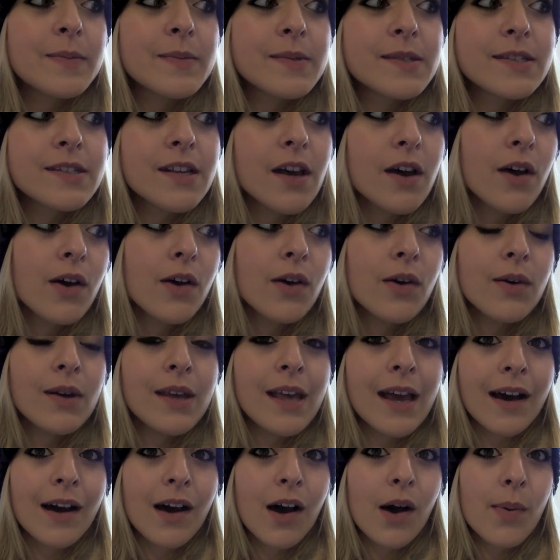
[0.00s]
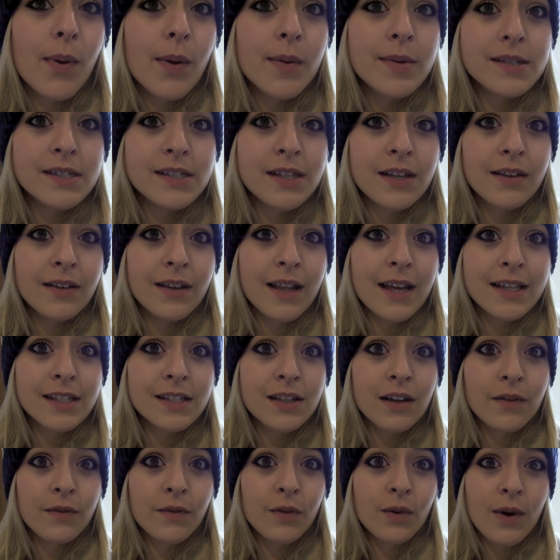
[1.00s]
So yeah, I'll probably see you
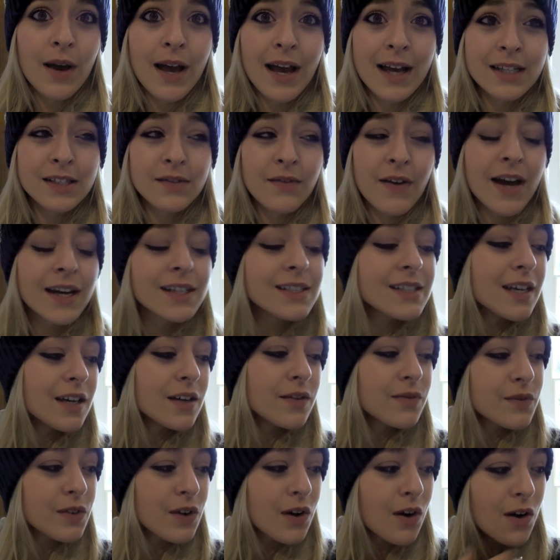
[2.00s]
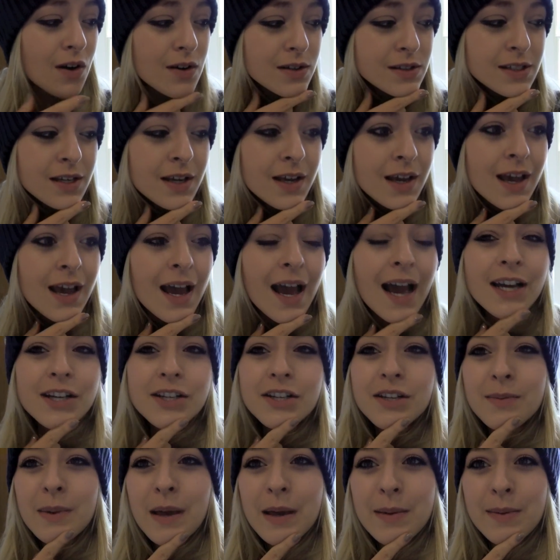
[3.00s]
later for X Factor. If not,
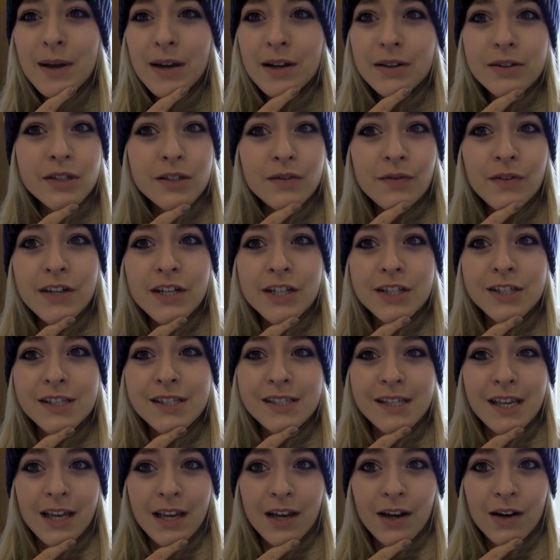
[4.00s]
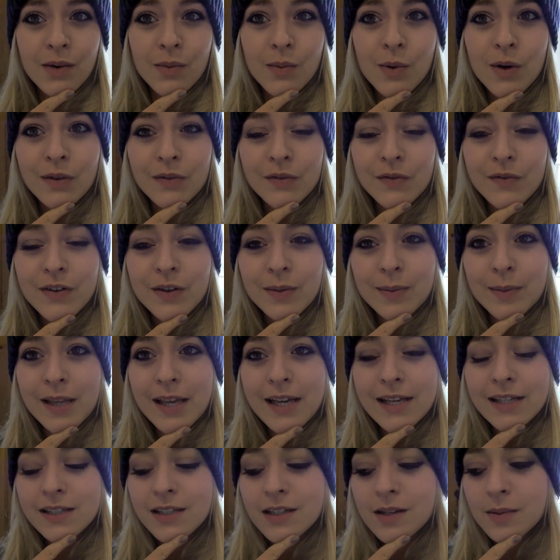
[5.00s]
actually maybe I'll just finish this here and won't film
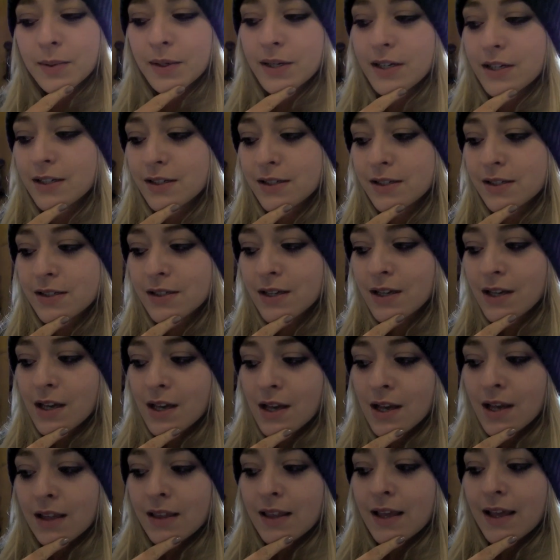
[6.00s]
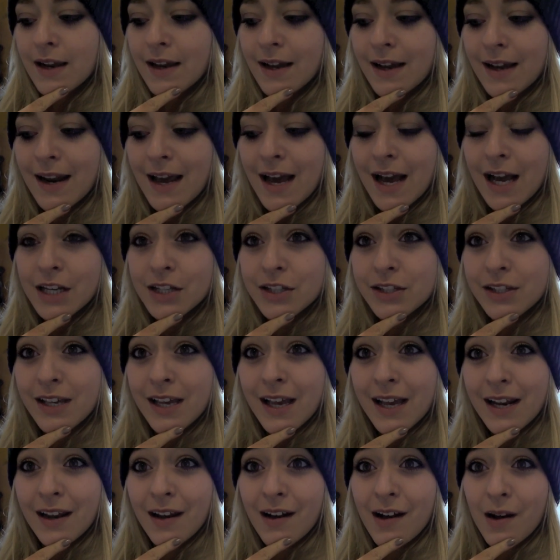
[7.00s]
later because then I can actually
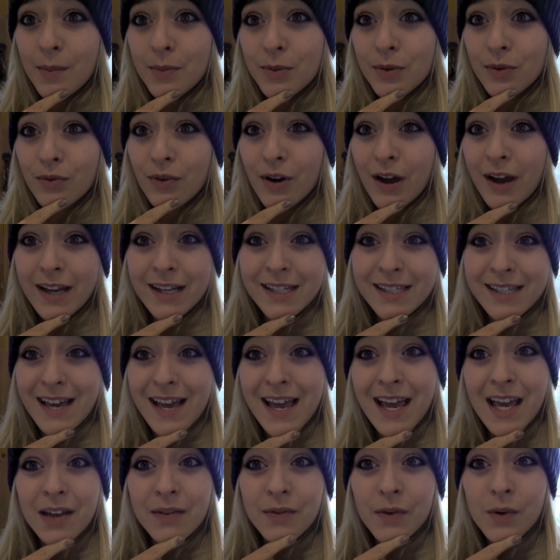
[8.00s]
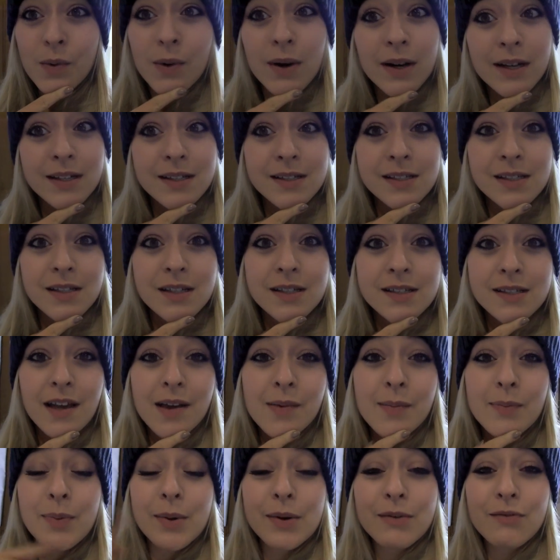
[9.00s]
get it up the right day for once, because
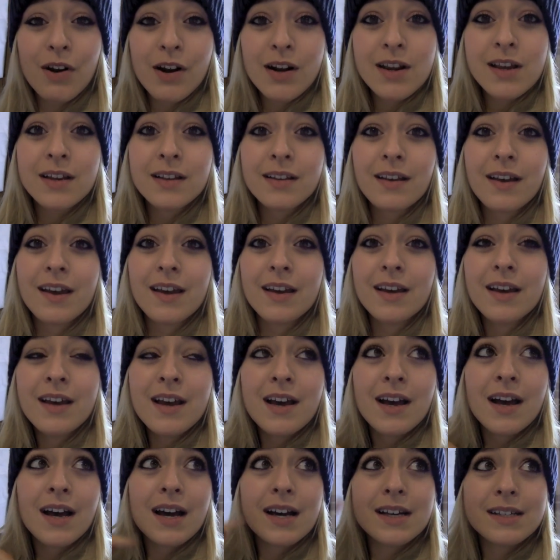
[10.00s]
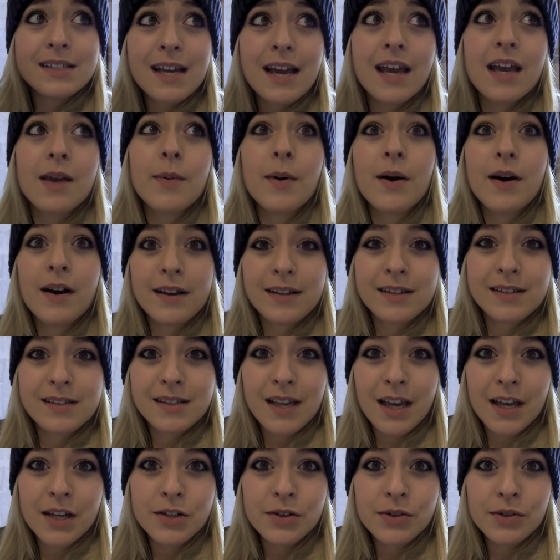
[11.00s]
I've been running like a day behind
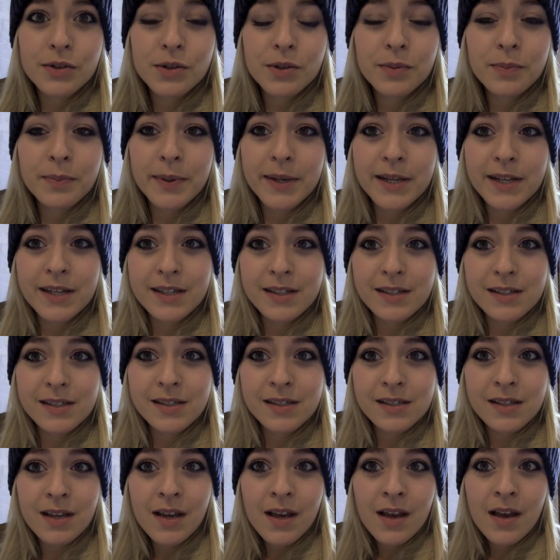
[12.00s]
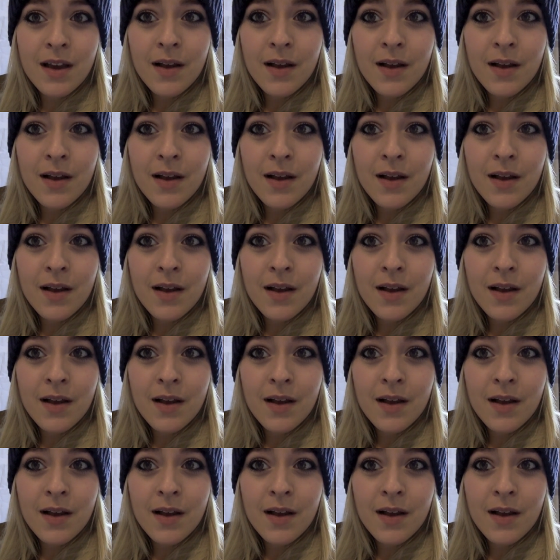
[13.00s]
schedule because